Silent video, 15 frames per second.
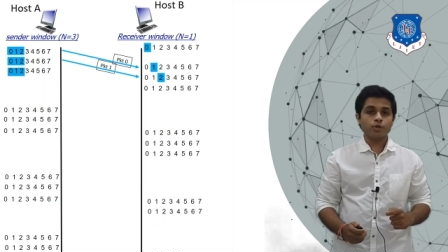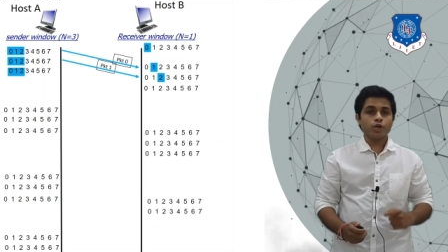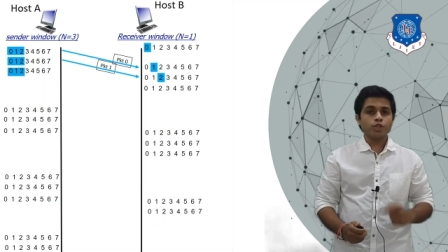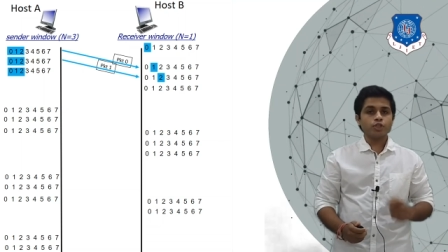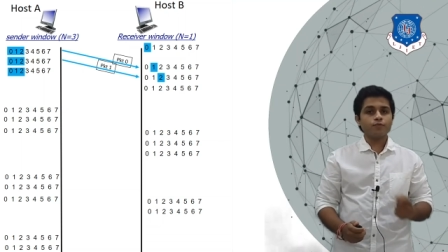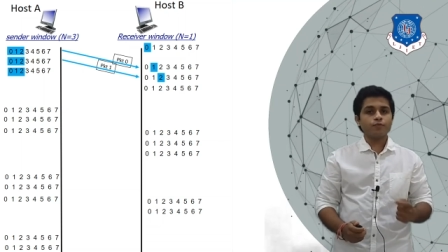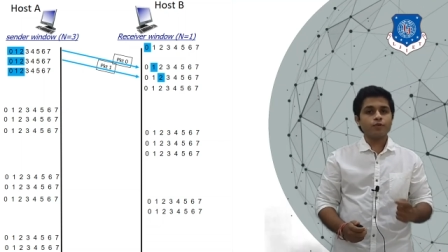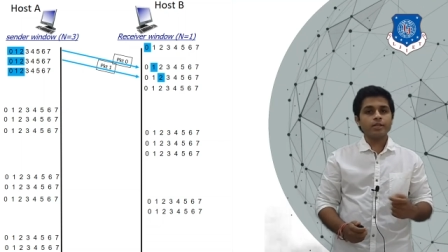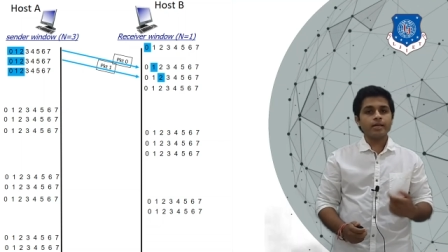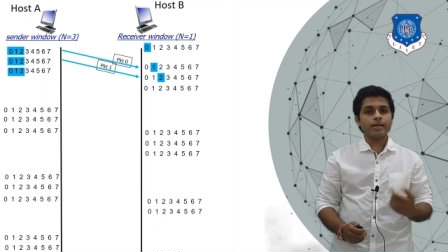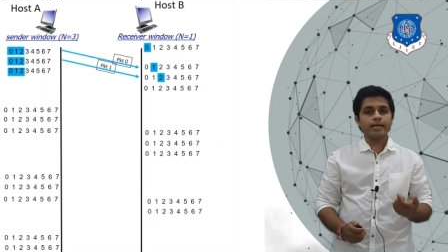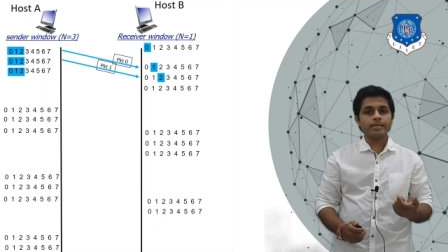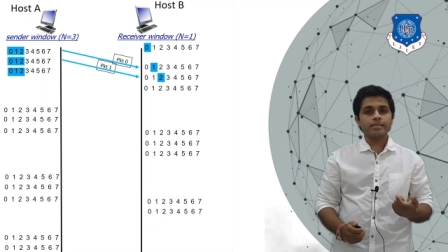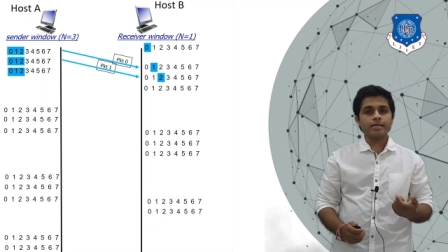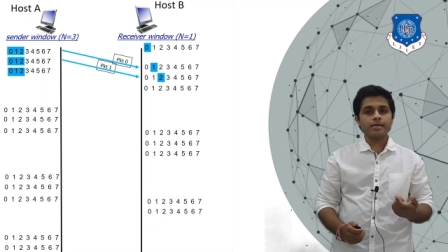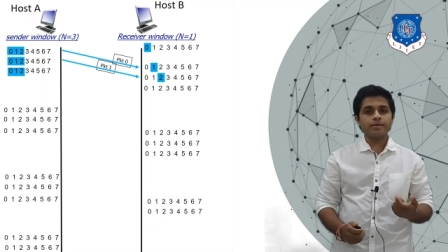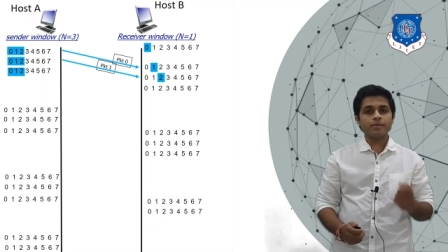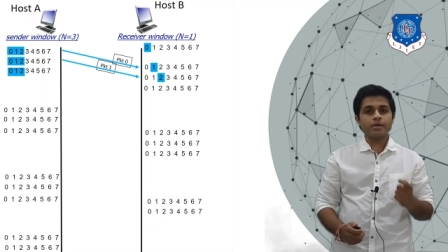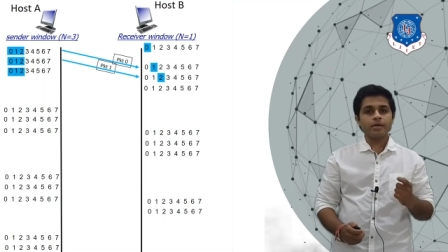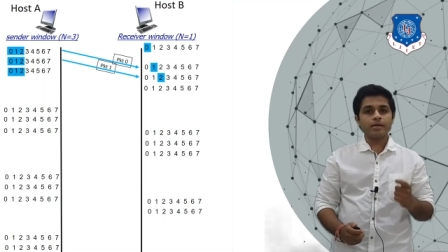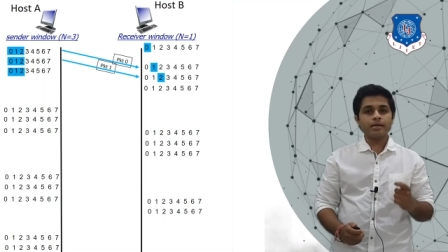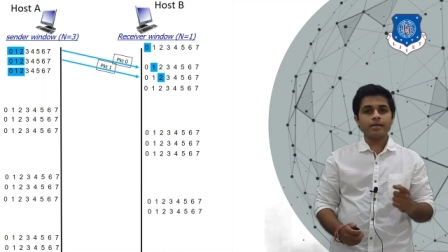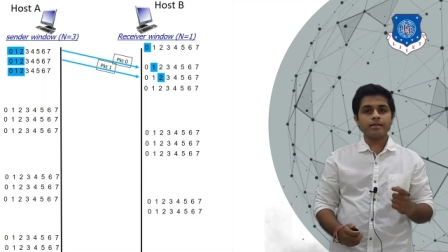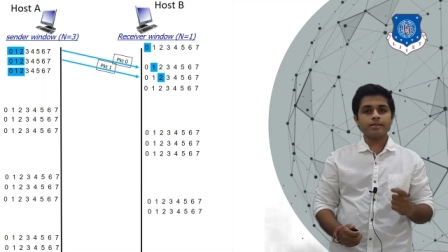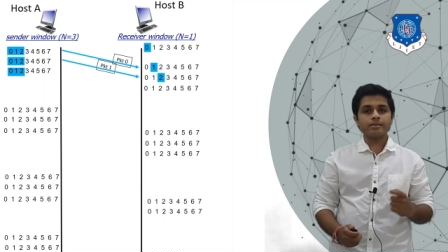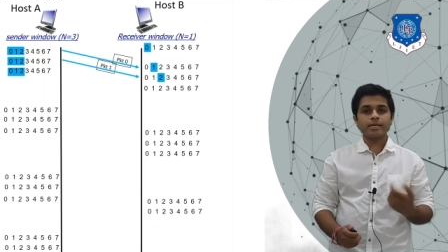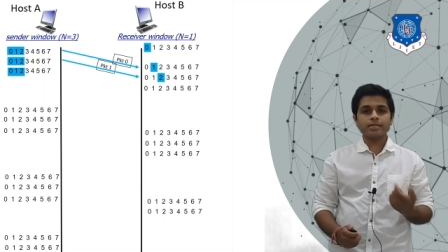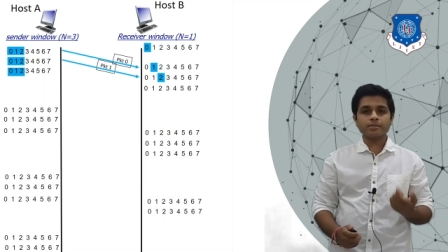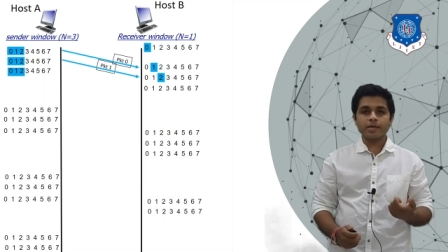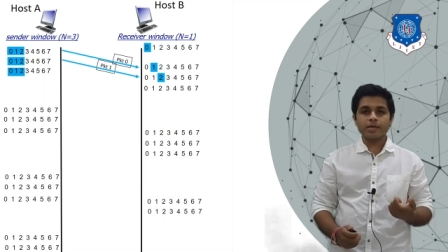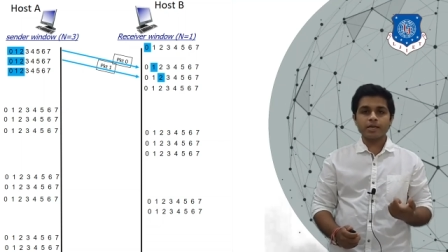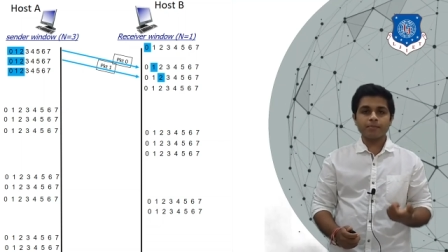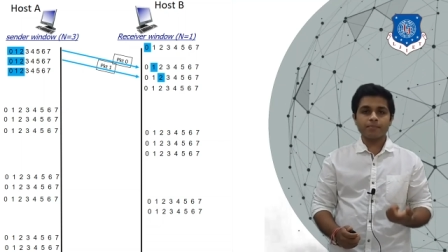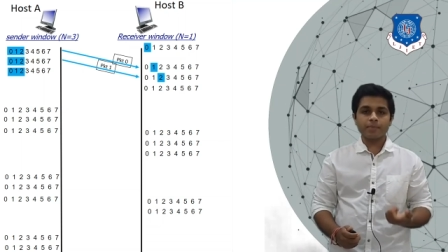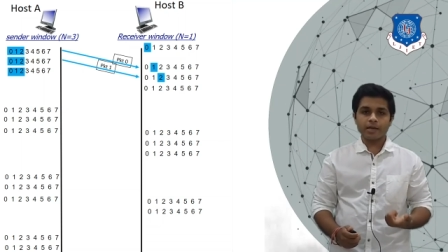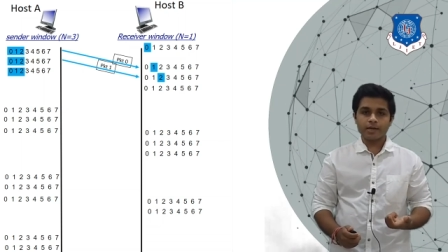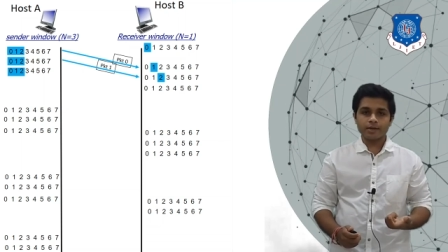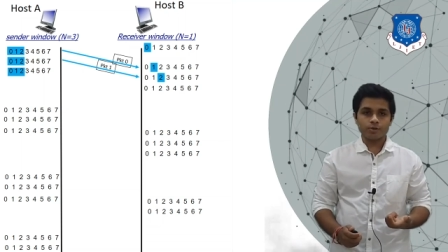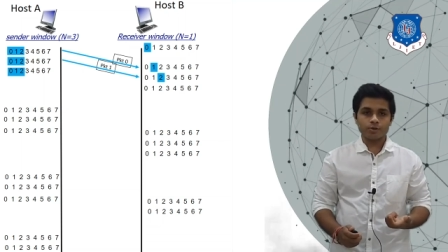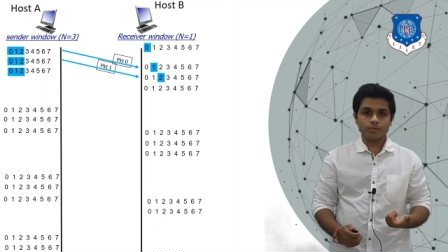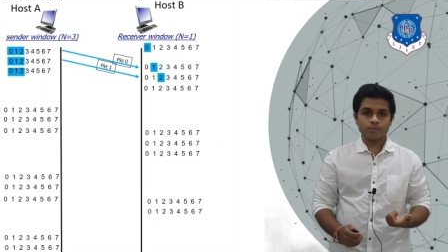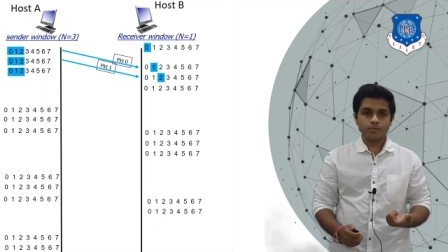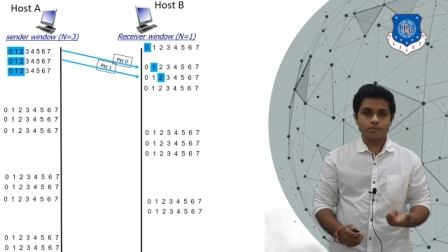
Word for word: So for the next time, it is expecting packet 2.